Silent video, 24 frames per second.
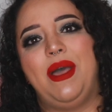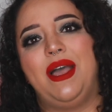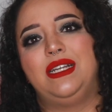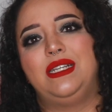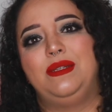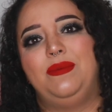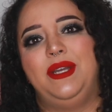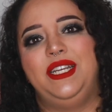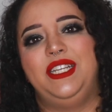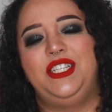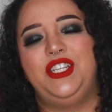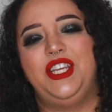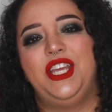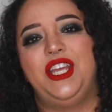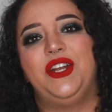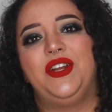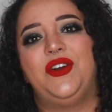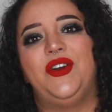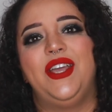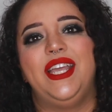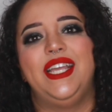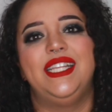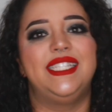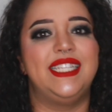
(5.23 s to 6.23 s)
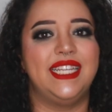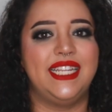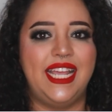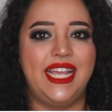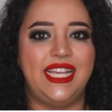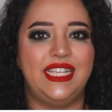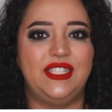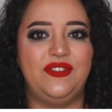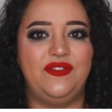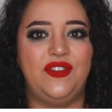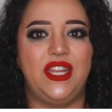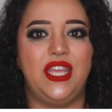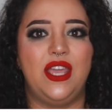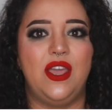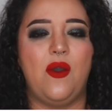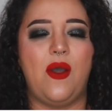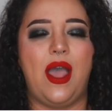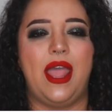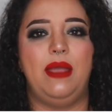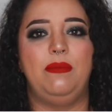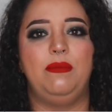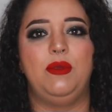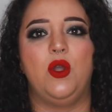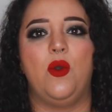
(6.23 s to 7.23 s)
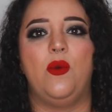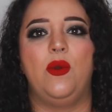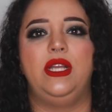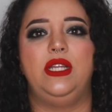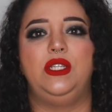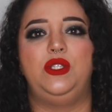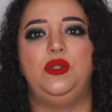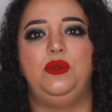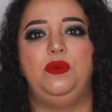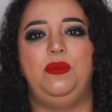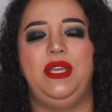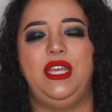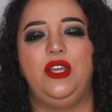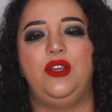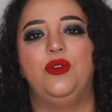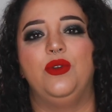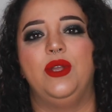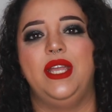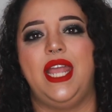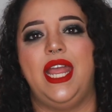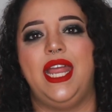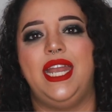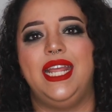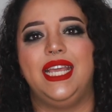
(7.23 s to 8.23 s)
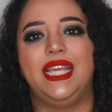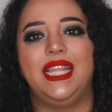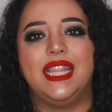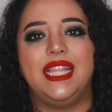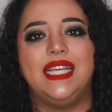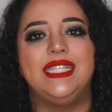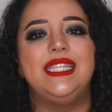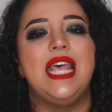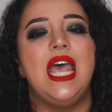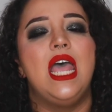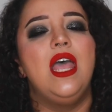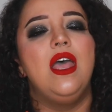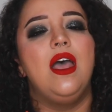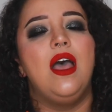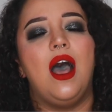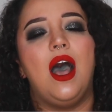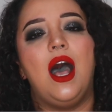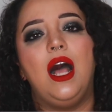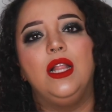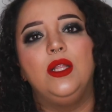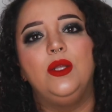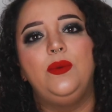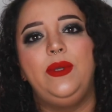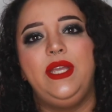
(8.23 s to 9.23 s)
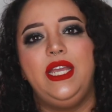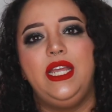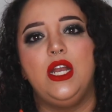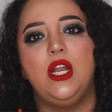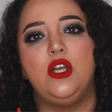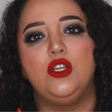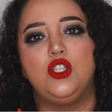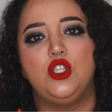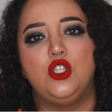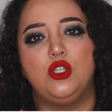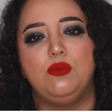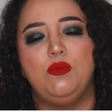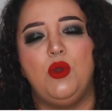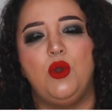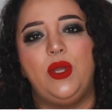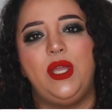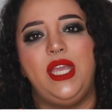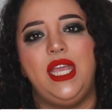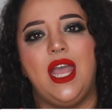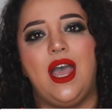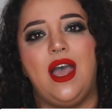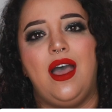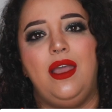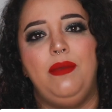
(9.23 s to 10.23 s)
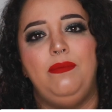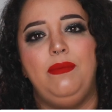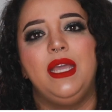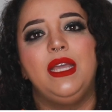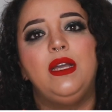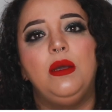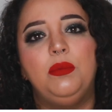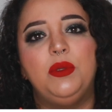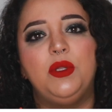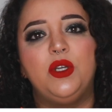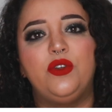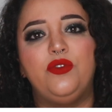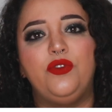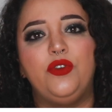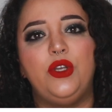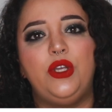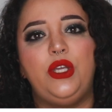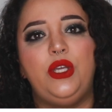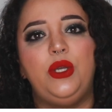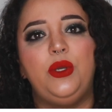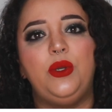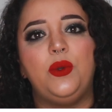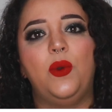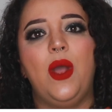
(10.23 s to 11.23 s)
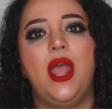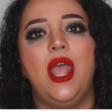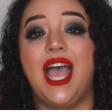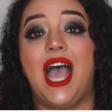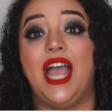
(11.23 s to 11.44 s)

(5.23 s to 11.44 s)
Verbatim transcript: back to my channel. In today's video, I am going to be creating this Halloween smoky eye makeup look for you.